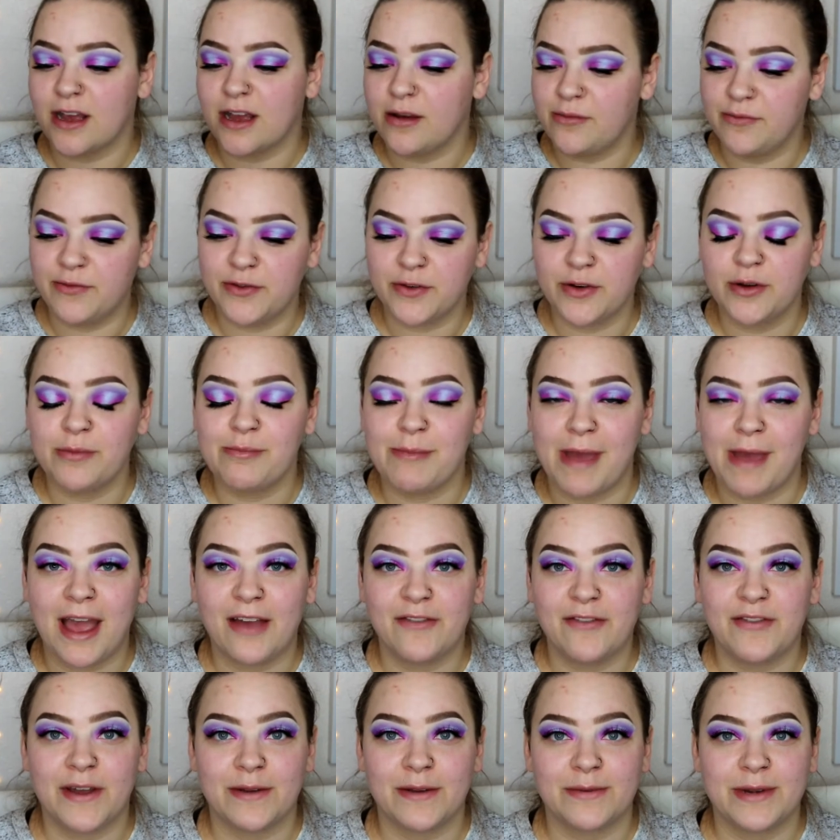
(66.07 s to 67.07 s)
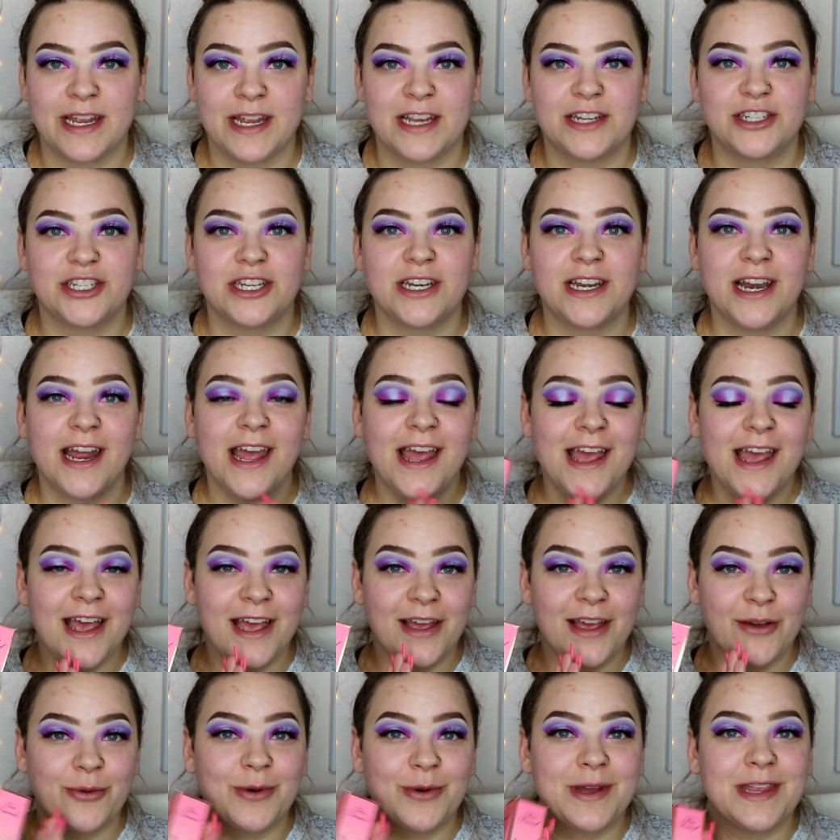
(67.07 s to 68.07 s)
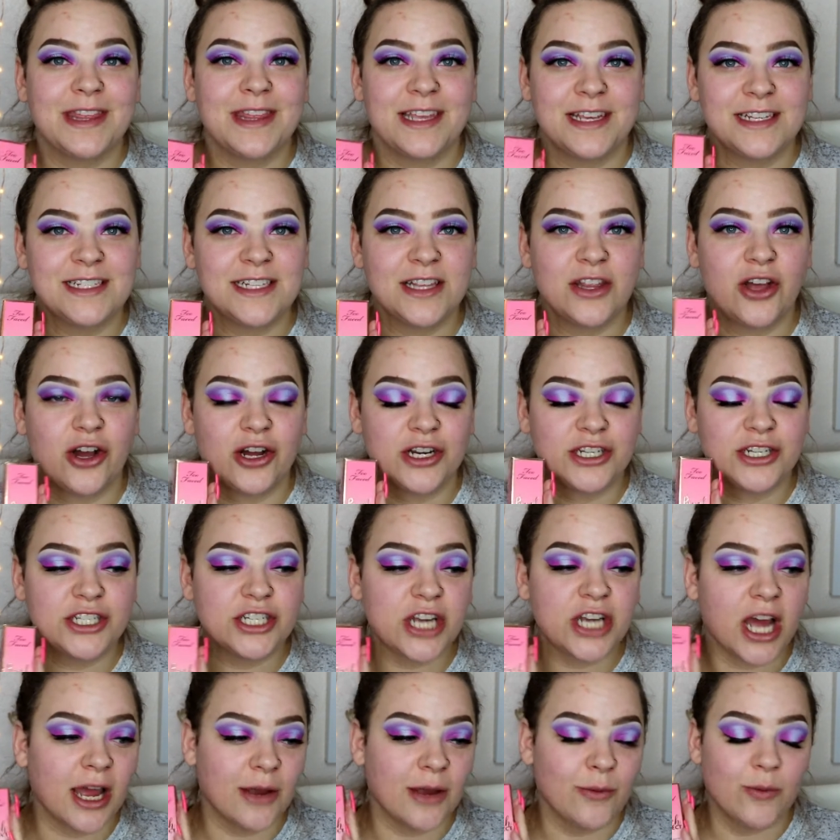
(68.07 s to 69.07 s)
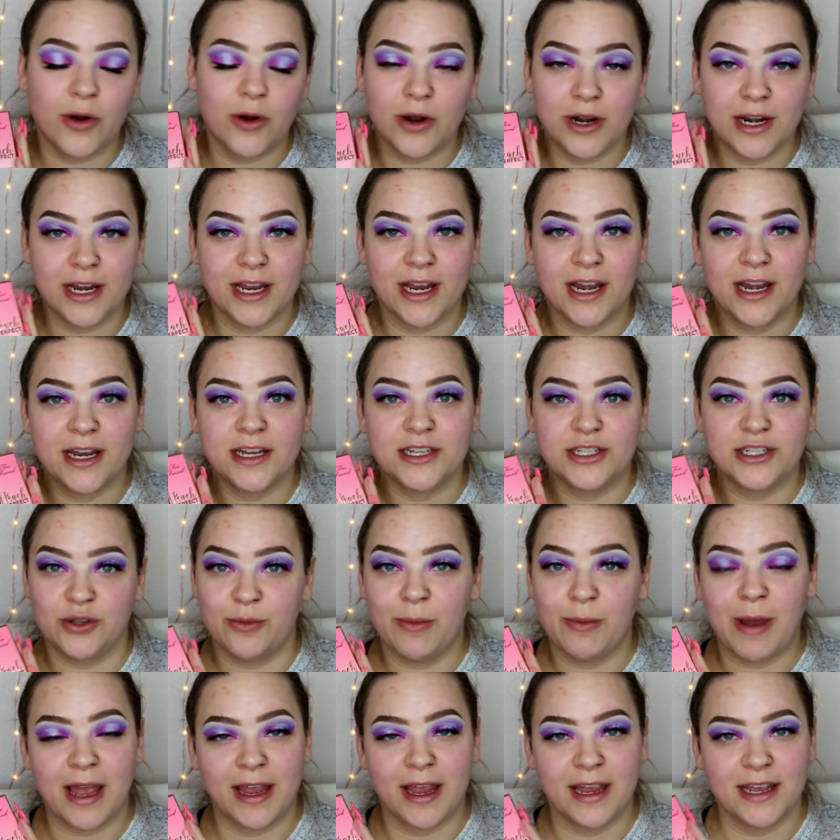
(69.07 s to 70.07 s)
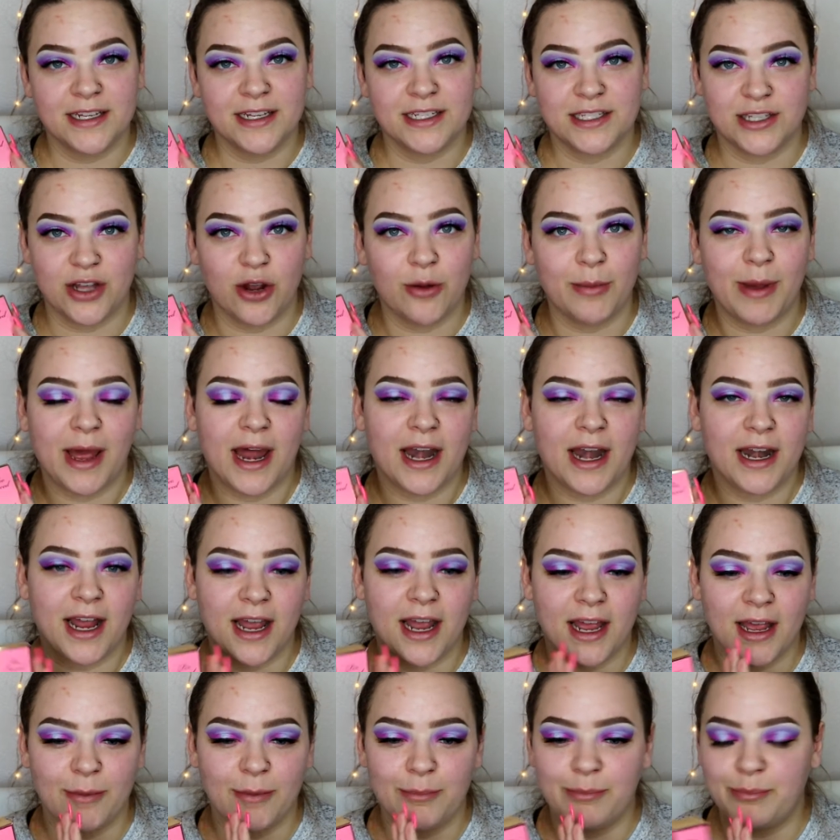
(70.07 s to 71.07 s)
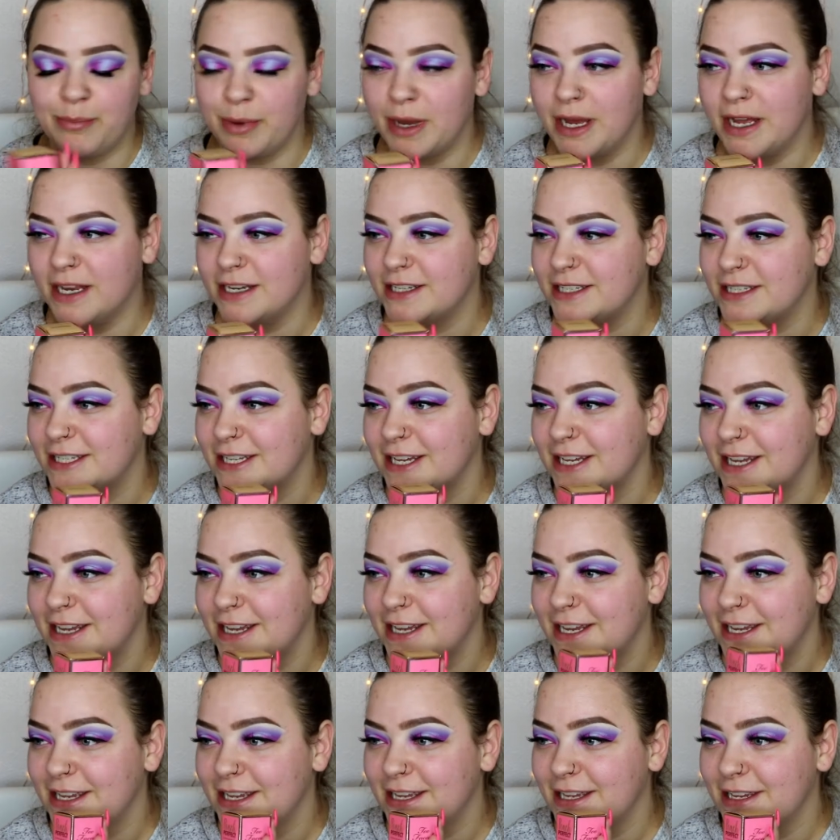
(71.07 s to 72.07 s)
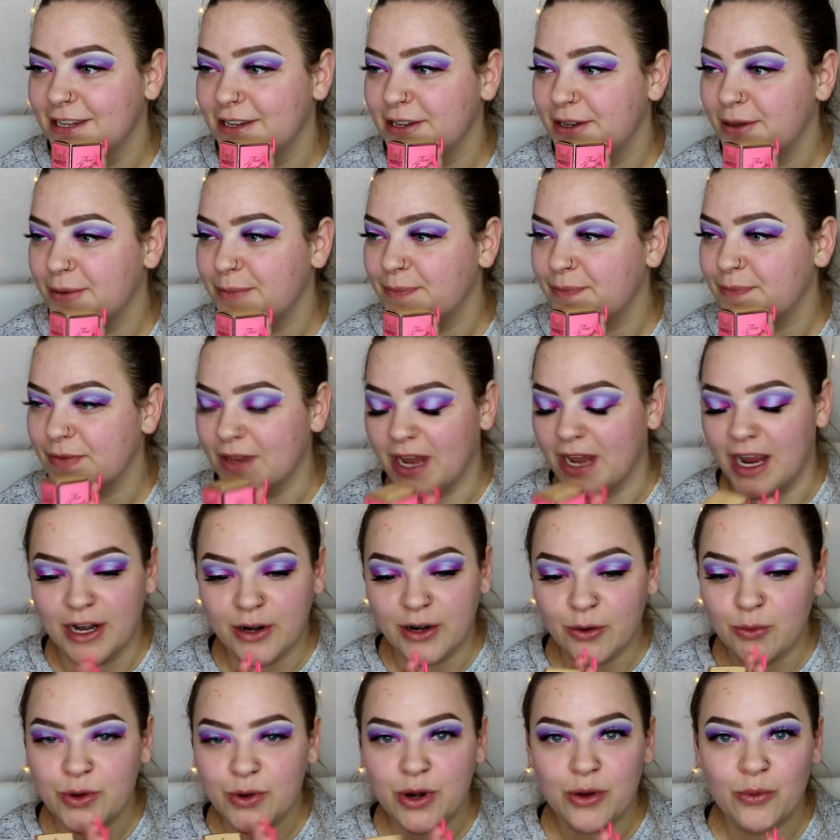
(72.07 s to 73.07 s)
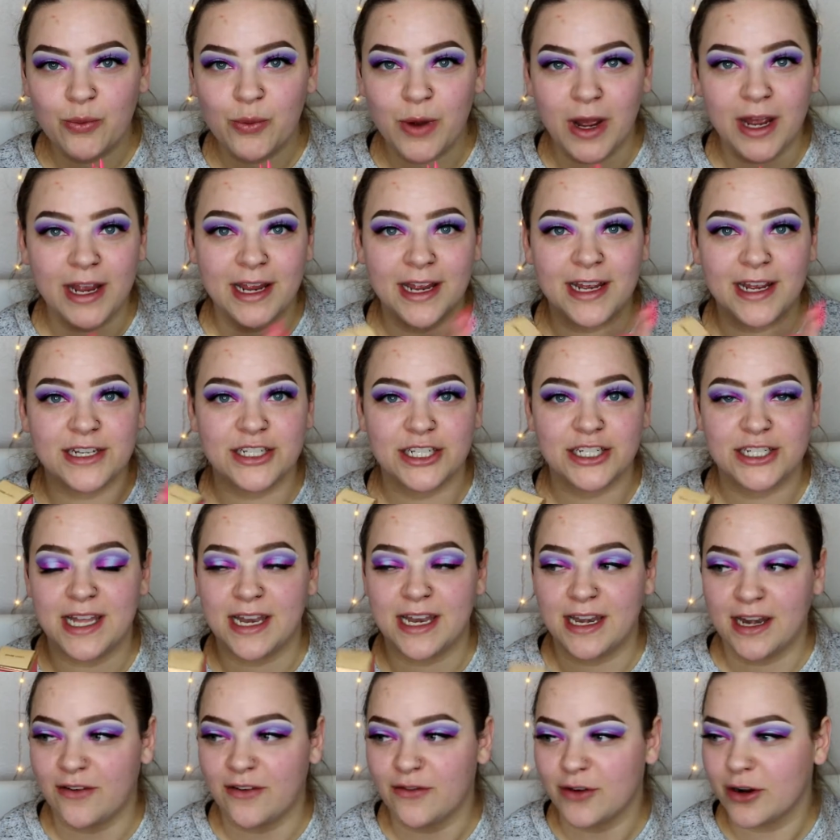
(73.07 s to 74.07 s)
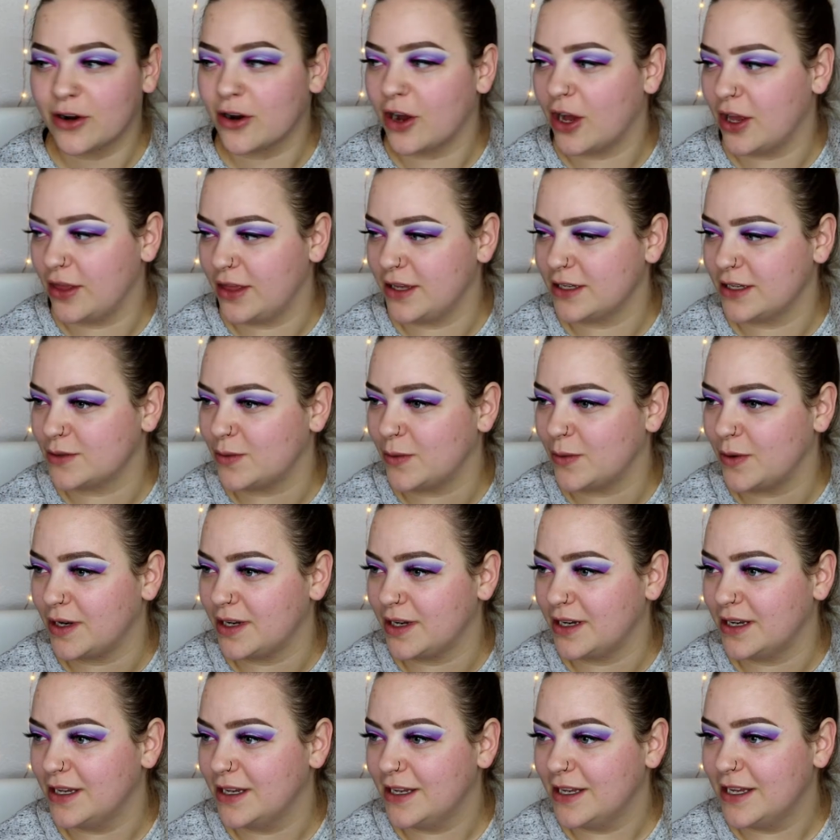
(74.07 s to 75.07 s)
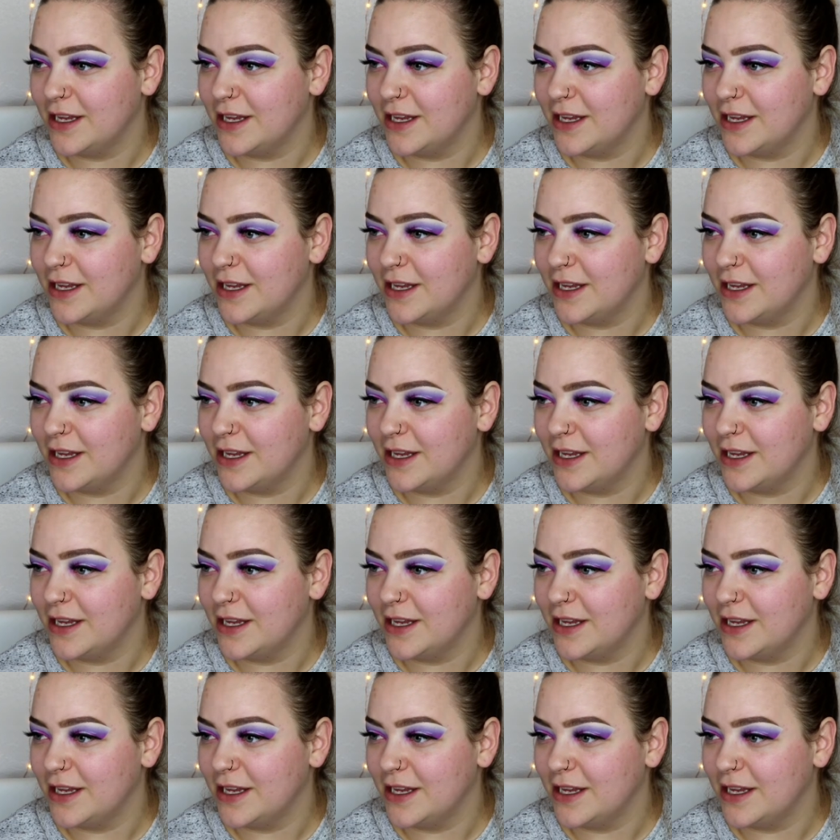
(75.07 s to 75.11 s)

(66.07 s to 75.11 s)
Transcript: Comfort Matte Foundation. When this launched, I wanted to buy it so bad, but I don't know why I just never got this one.